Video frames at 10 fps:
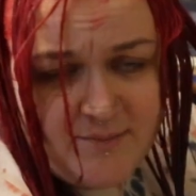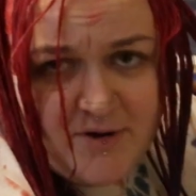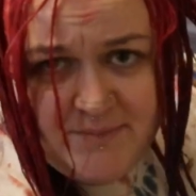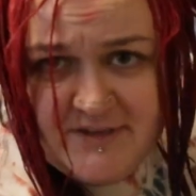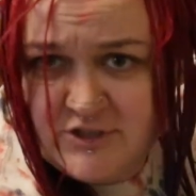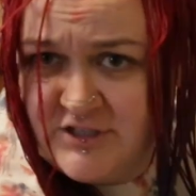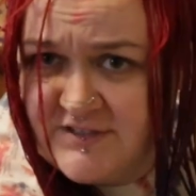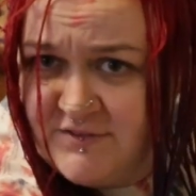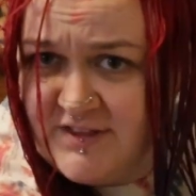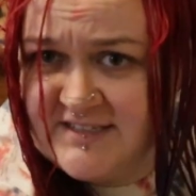on purpose
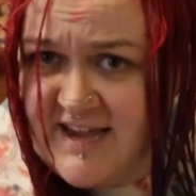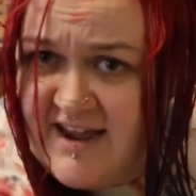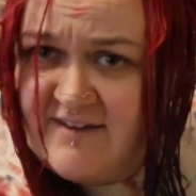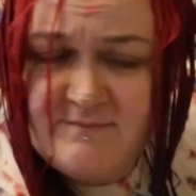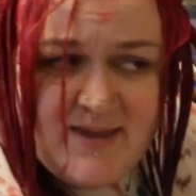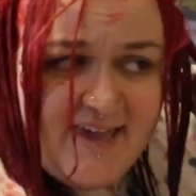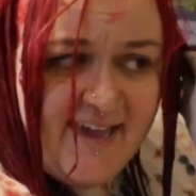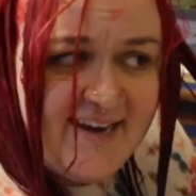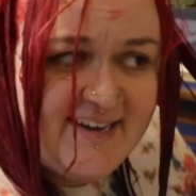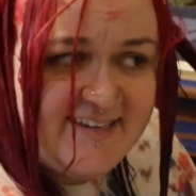just for the sake of
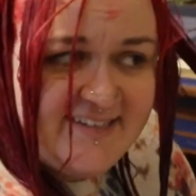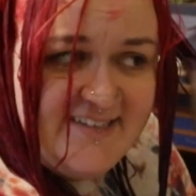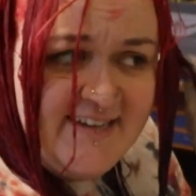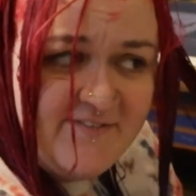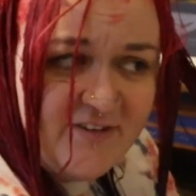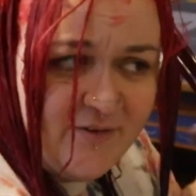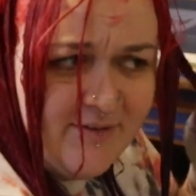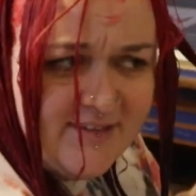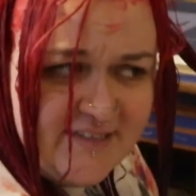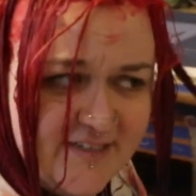making it
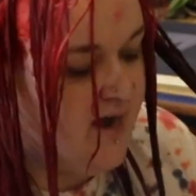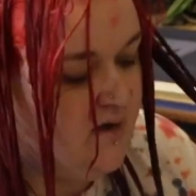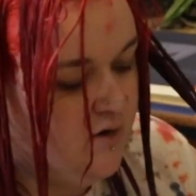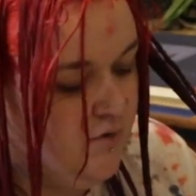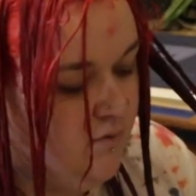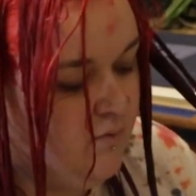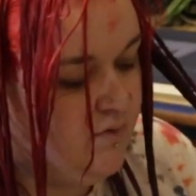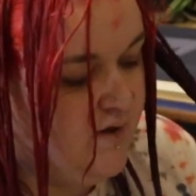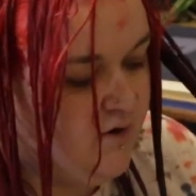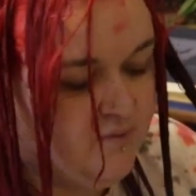difficult. I know
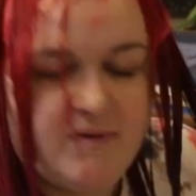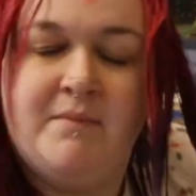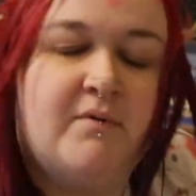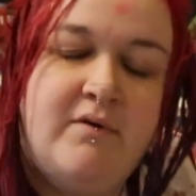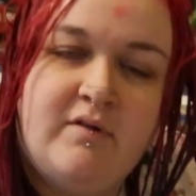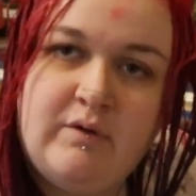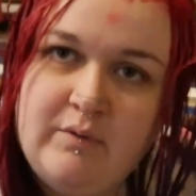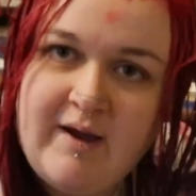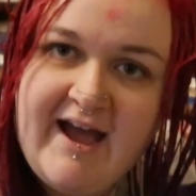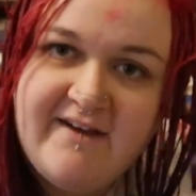there are people
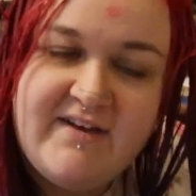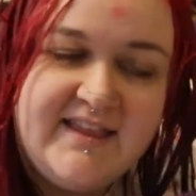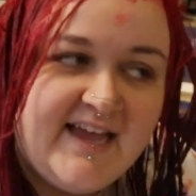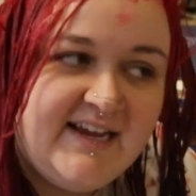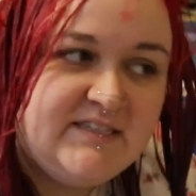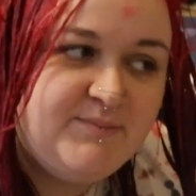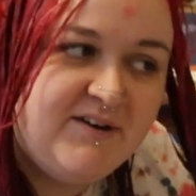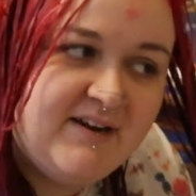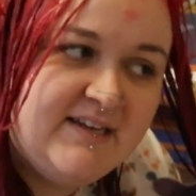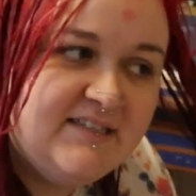who have that
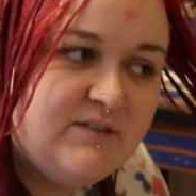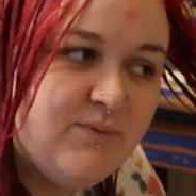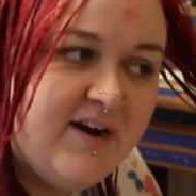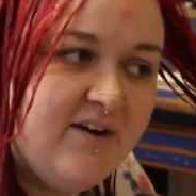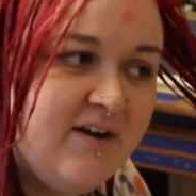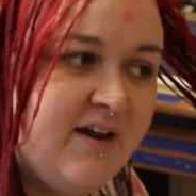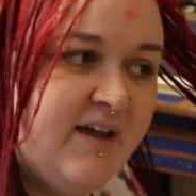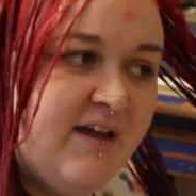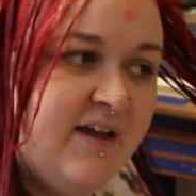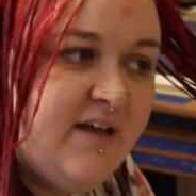experience where
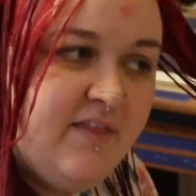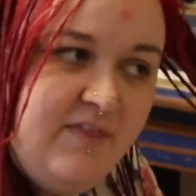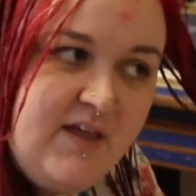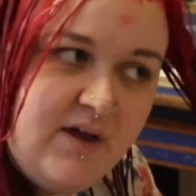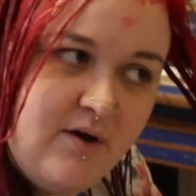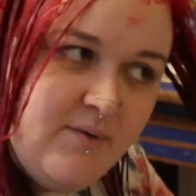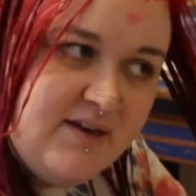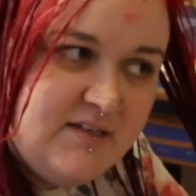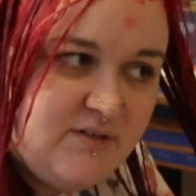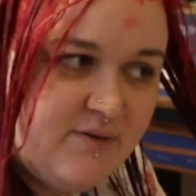they go
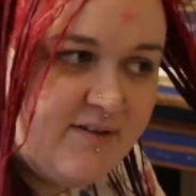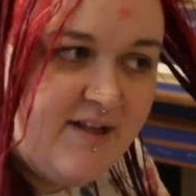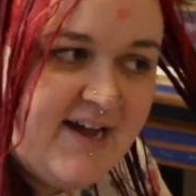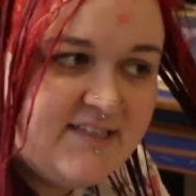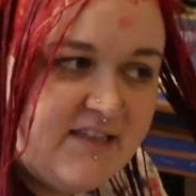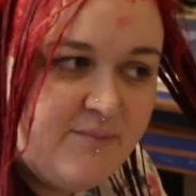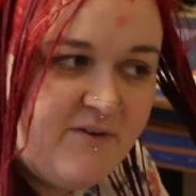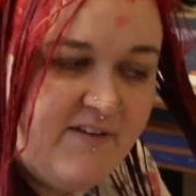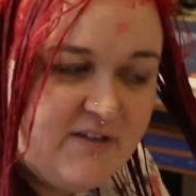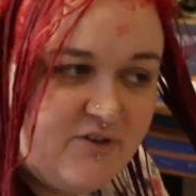into a class and the
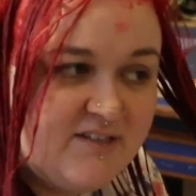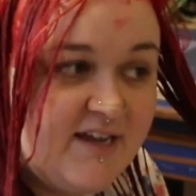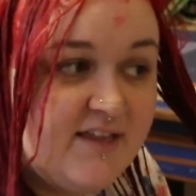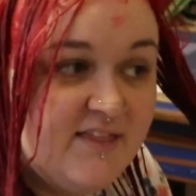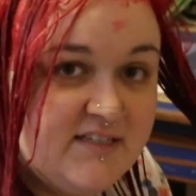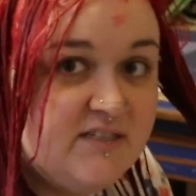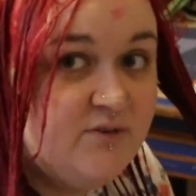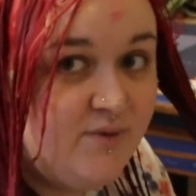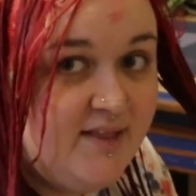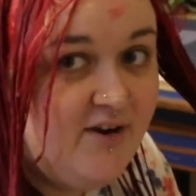professor is like, this is
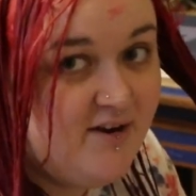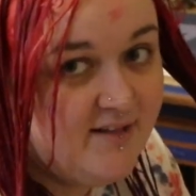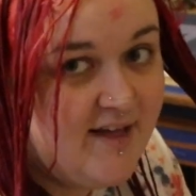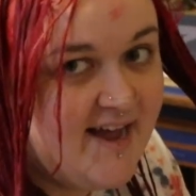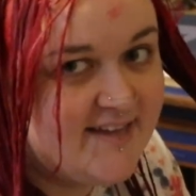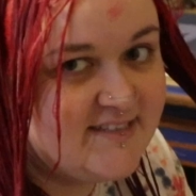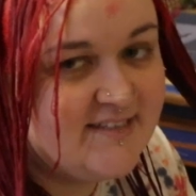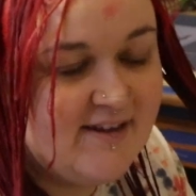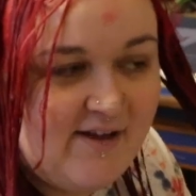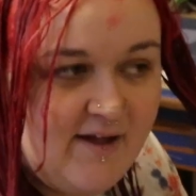a really hard
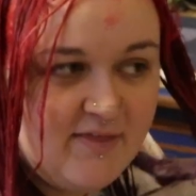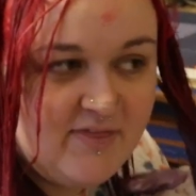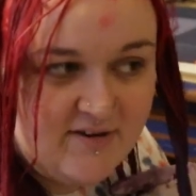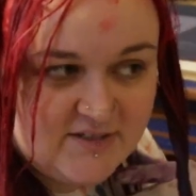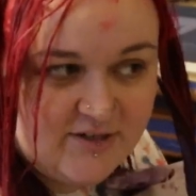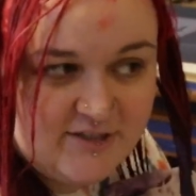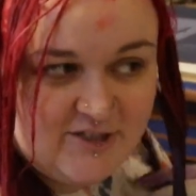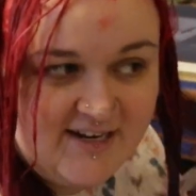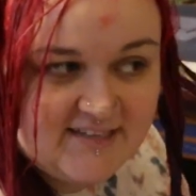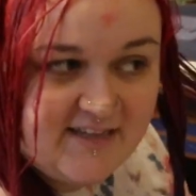class. There's a good
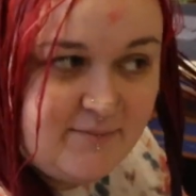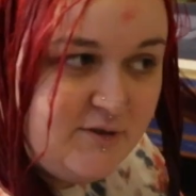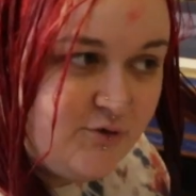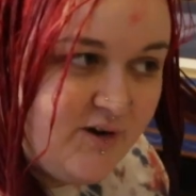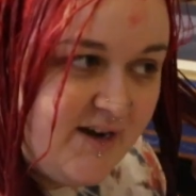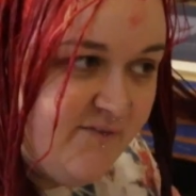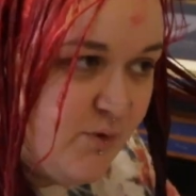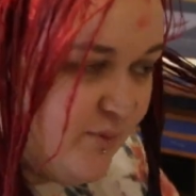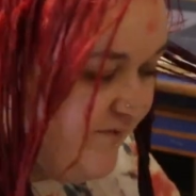chance that the majority of you